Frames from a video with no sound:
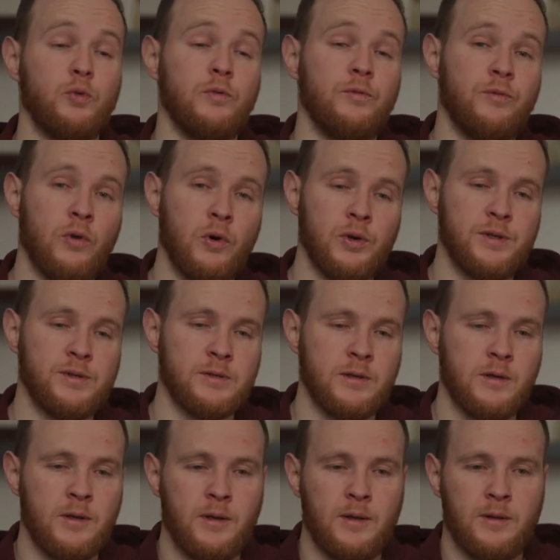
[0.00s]
to voice
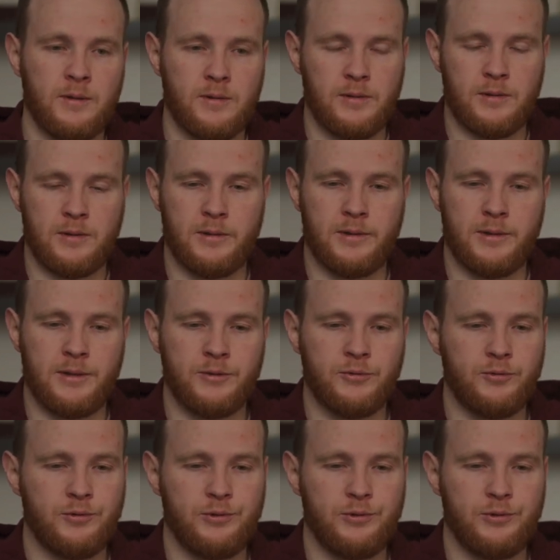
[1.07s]
and